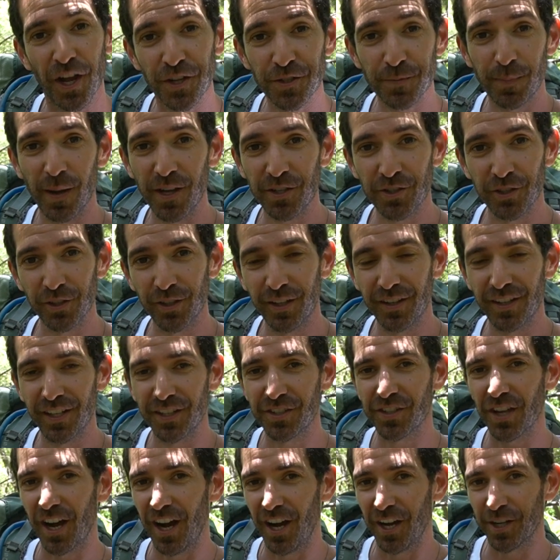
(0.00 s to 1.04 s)
especially
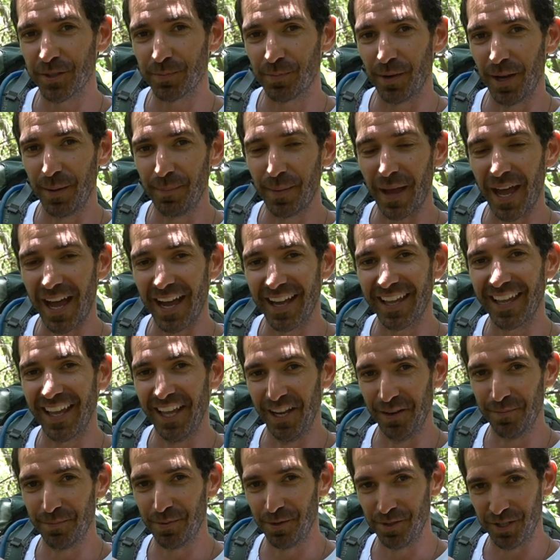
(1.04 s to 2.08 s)
this Osprey pack
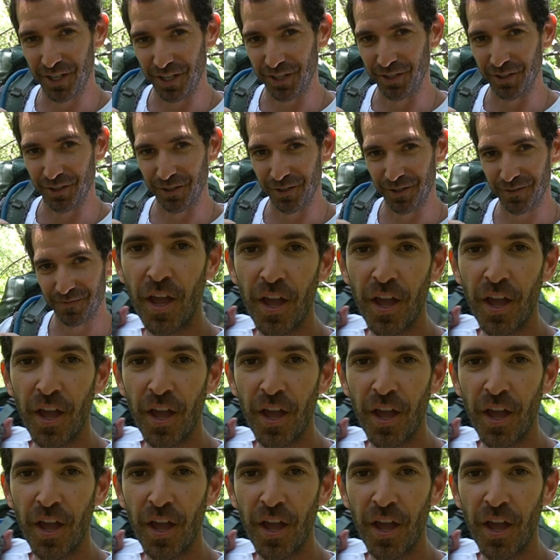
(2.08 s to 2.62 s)
in particular.